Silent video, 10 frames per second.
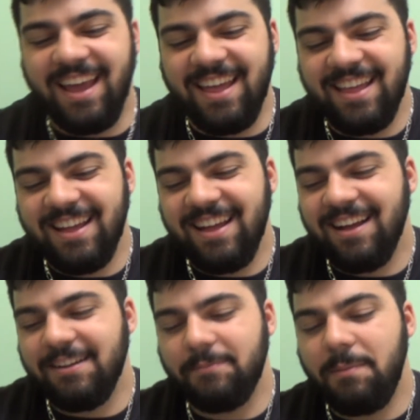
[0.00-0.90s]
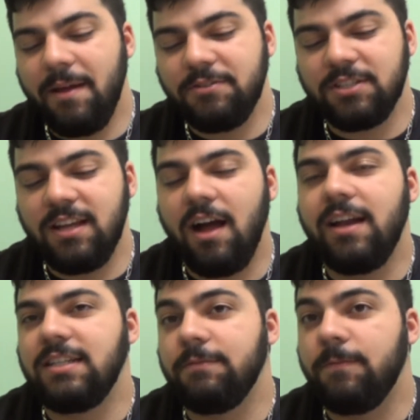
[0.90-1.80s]
Yeah, um, maybe I would just
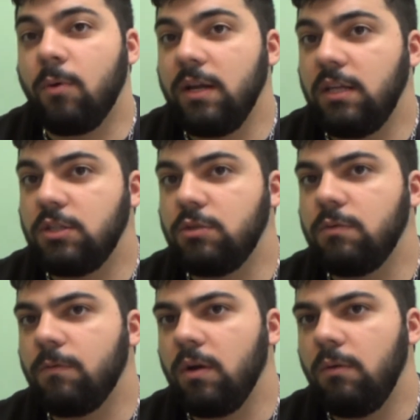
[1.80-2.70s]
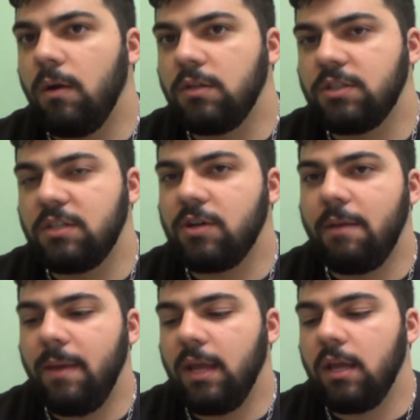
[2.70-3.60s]
cut it to forty-two or forty-one just to mm-hmm. try and
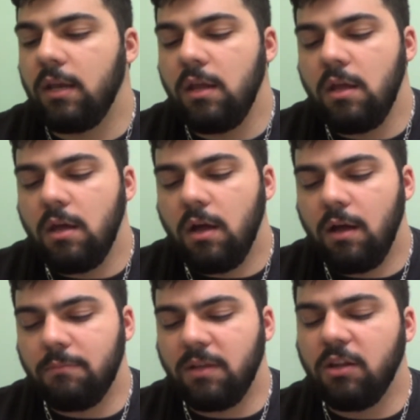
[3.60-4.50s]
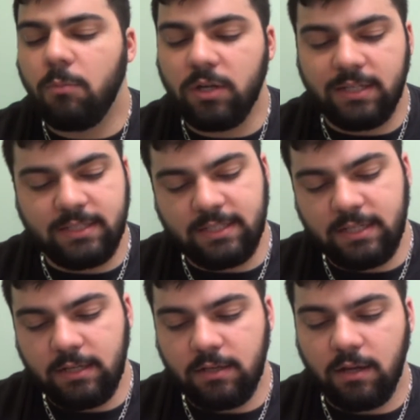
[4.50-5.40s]
make it yeah. um, a little more
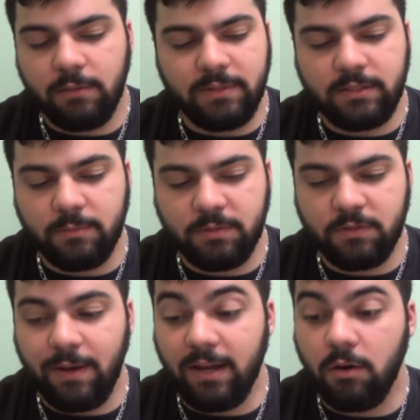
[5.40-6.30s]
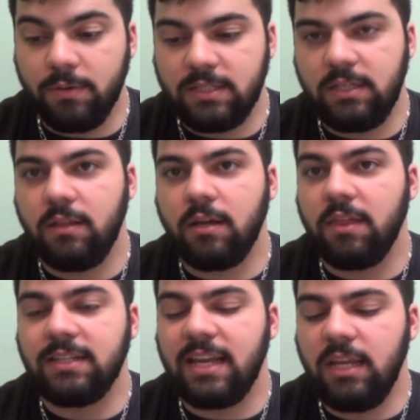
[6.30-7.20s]
consistent um, in terms of so I can always see the
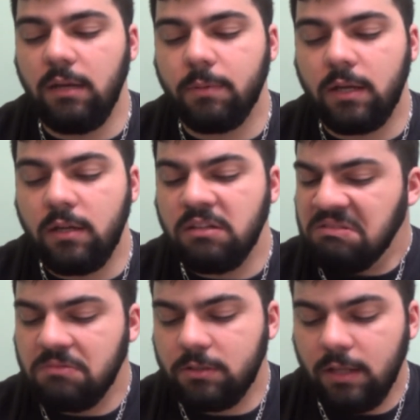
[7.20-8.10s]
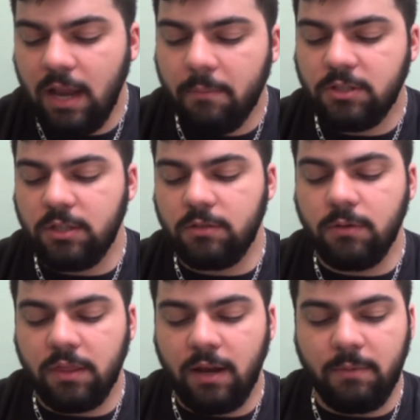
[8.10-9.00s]
things I need. But there's really not much to do
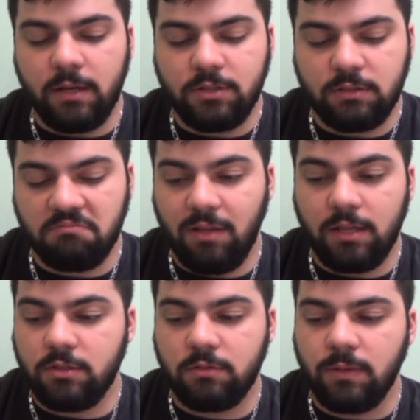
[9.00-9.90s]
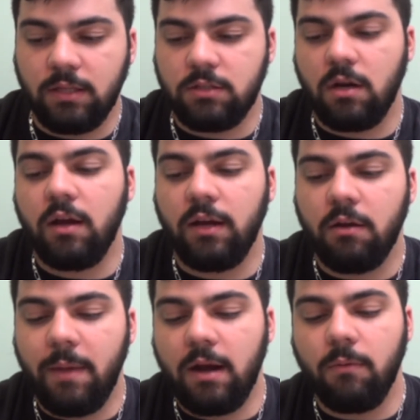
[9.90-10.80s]
with it. I mean, it's just it's just really strong, and no
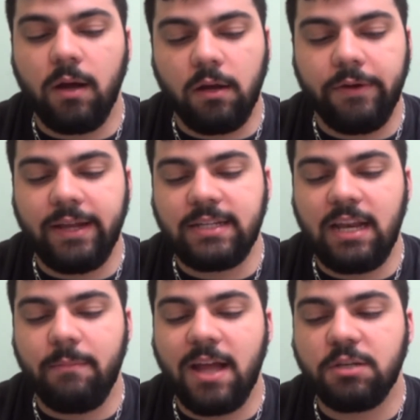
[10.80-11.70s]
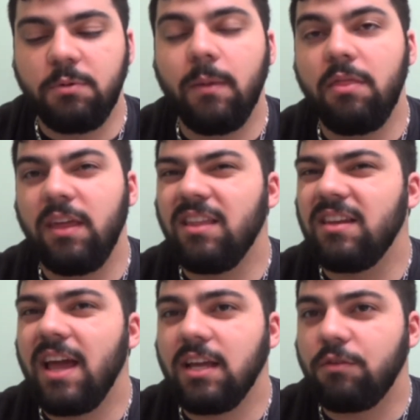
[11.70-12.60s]
matter what, going into any matchup, you might think the
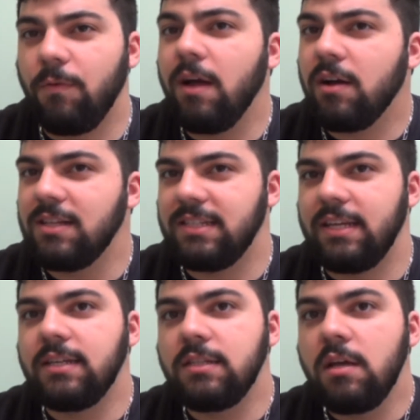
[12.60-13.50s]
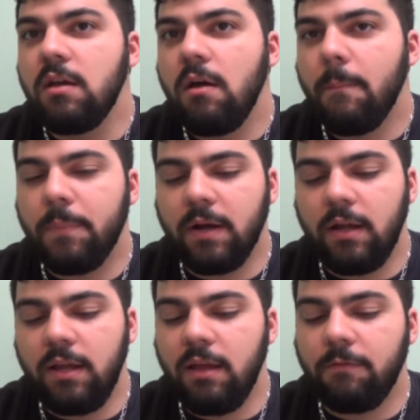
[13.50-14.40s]
deck is frail because it is.
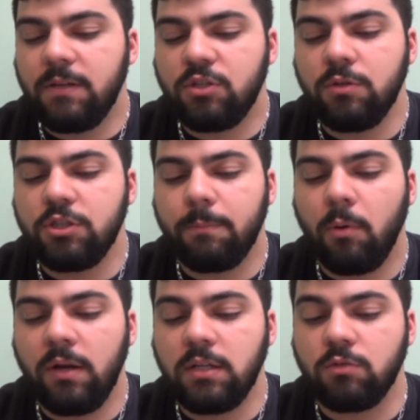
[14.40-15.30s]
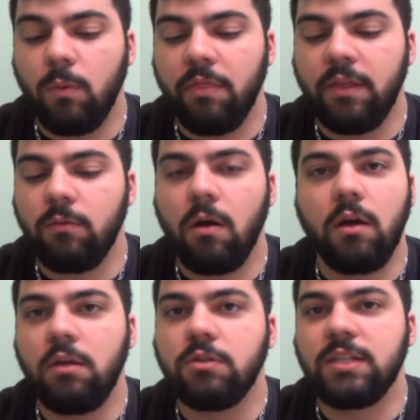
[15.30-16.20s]
But if as soon as your opponent does one thing
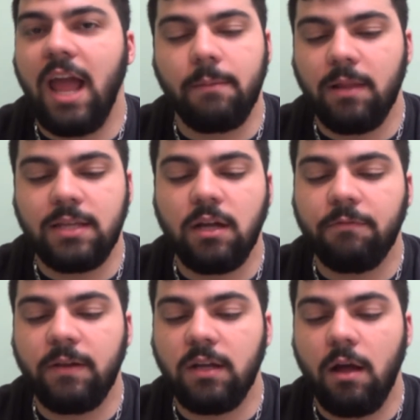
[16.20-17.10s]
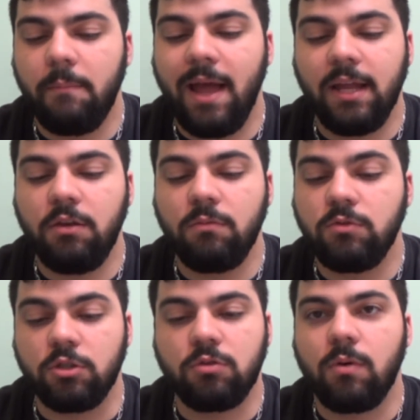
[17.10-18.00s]
wrong, you just capitalize off it, come back, and you
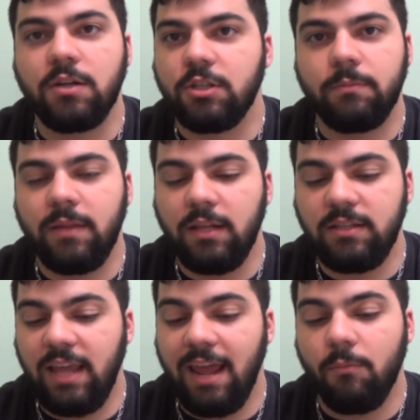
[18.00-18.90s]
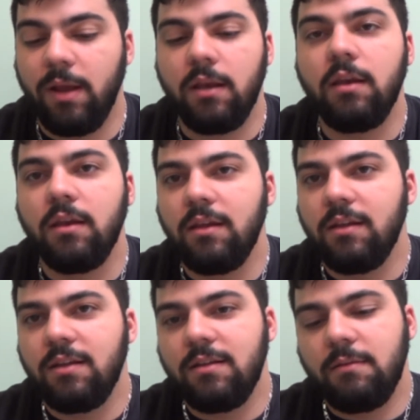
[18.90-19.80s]
just crush them. They mm-hmm. can't win.
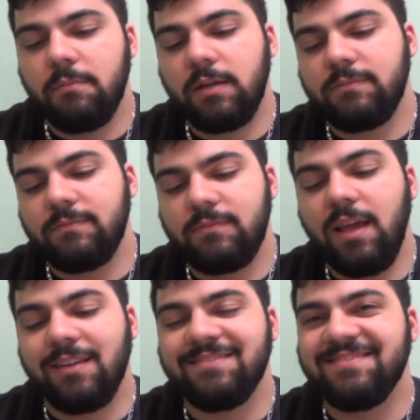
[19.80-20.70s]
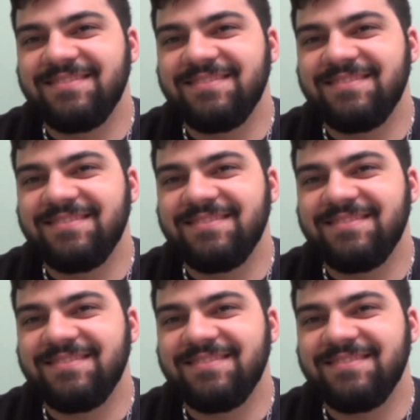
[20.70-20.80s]
Yeah. But yeah.